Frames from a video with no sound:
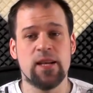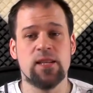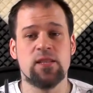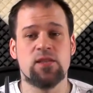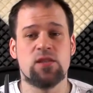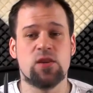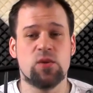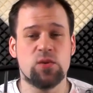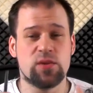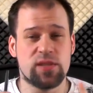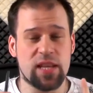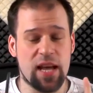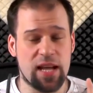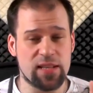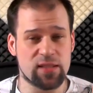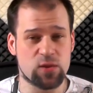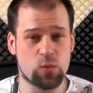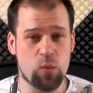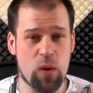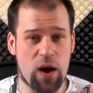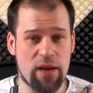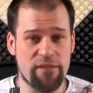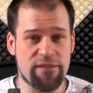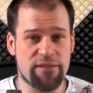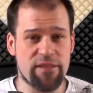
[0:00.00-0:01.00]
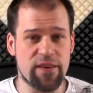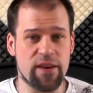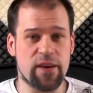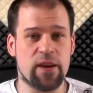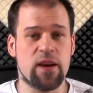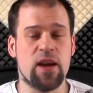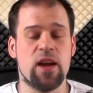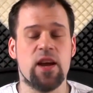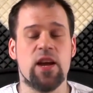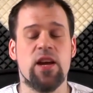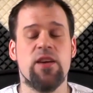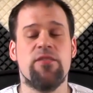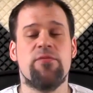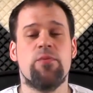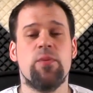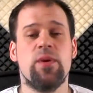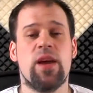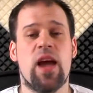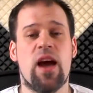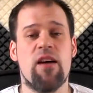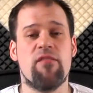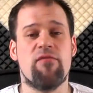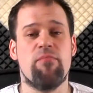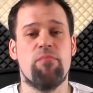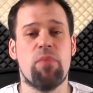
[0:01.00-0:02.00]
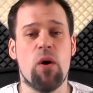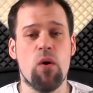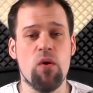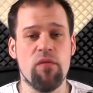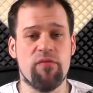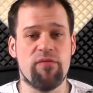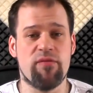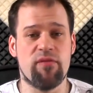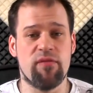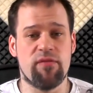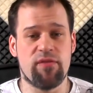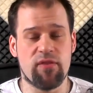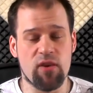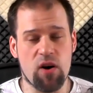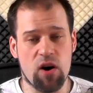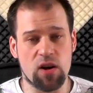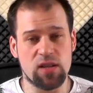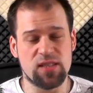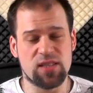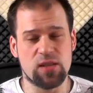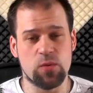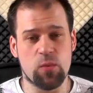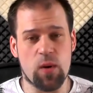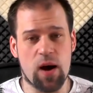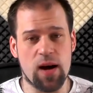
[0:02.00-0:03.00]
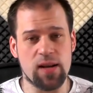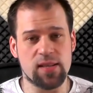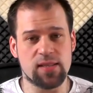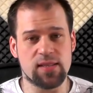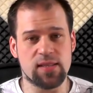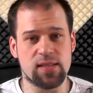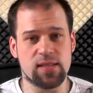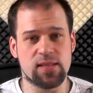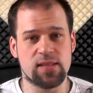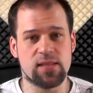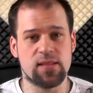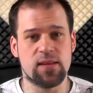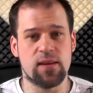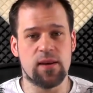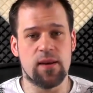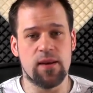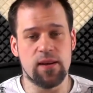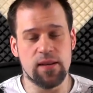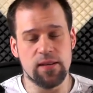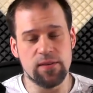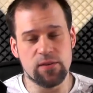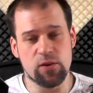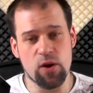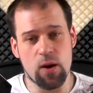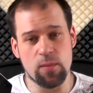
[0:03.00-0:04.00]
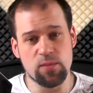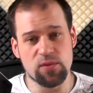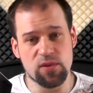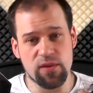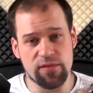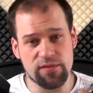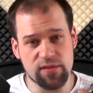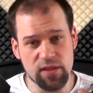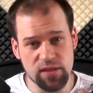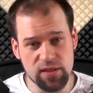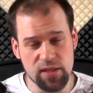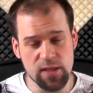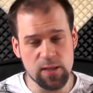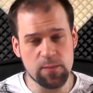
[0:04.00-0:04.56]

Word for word: So that's one thing. If we have both flawless devices in terms of the